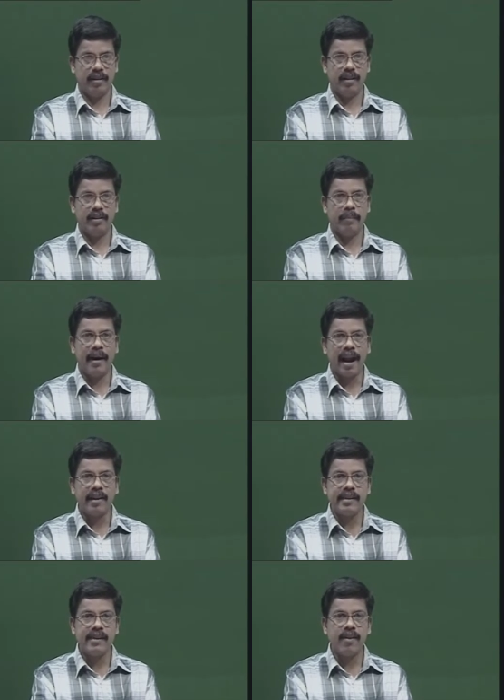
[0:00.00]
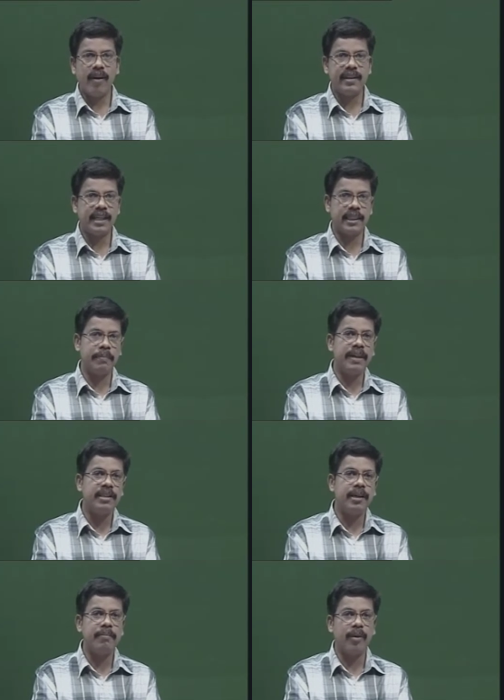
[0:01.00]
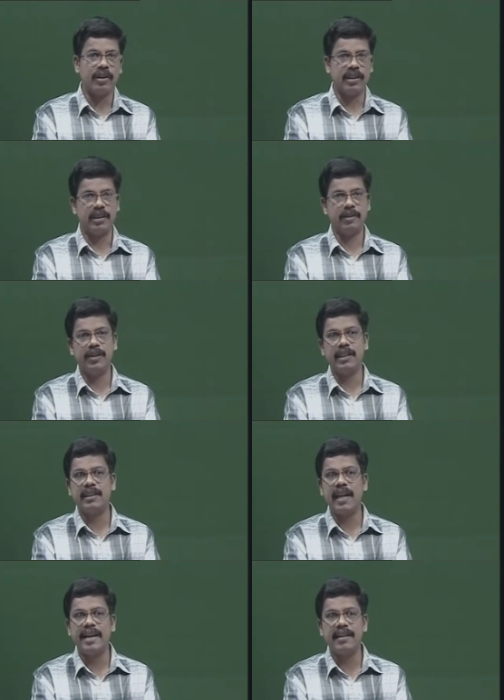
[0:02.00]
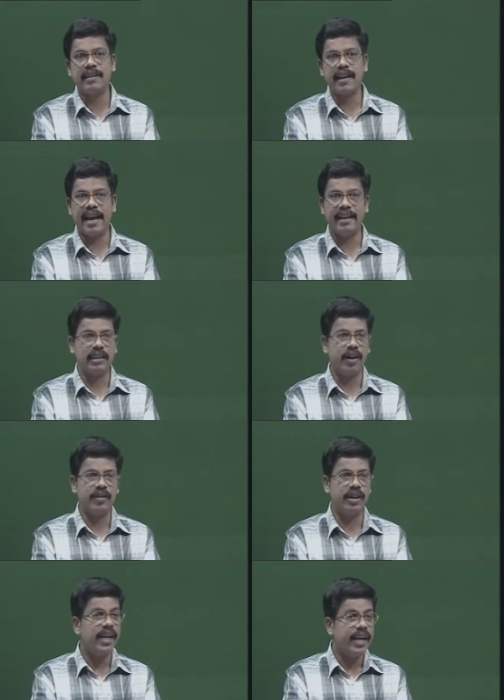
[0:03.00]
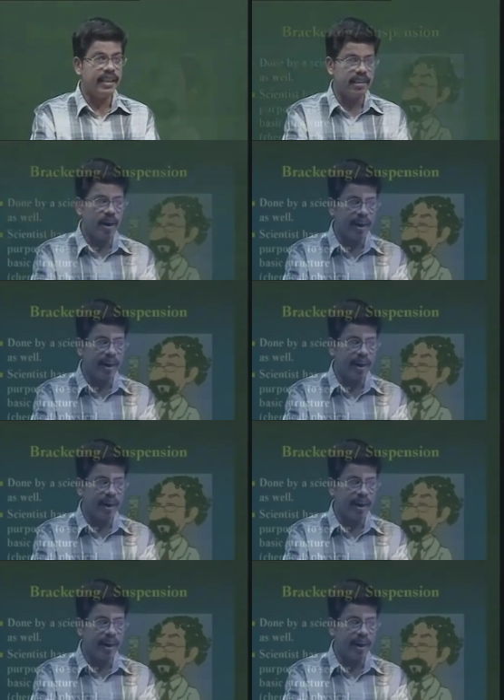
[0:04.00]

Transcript: the bracketing or suspension process which a scientist carries out, is not